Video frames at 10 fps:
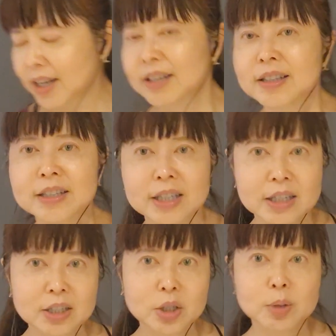and then
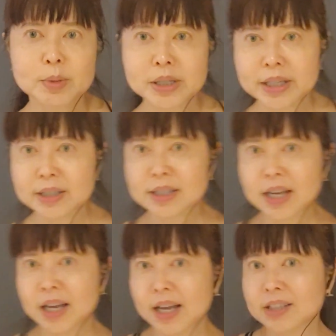it accumulates
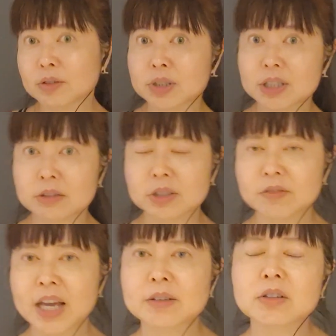as a result of that,